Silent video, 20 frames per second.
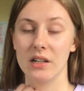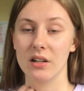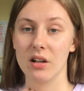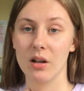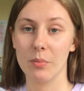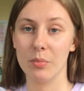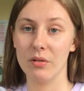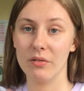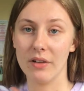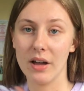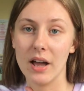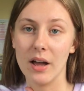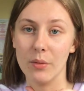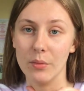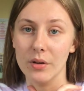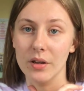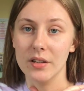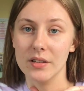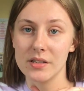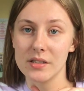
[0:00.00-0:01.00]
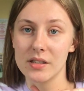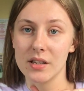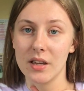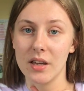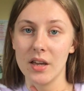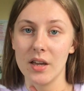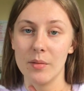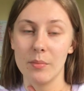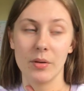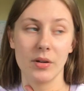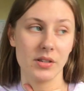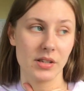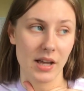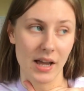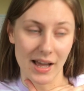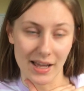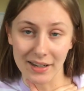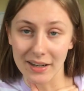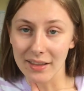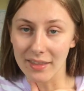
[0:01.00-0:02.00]
a couple of hours because I
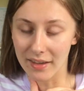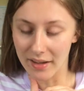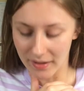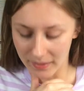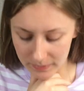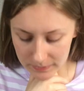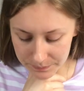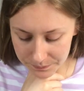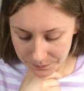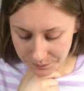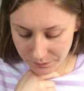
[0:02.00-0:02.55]
had it there.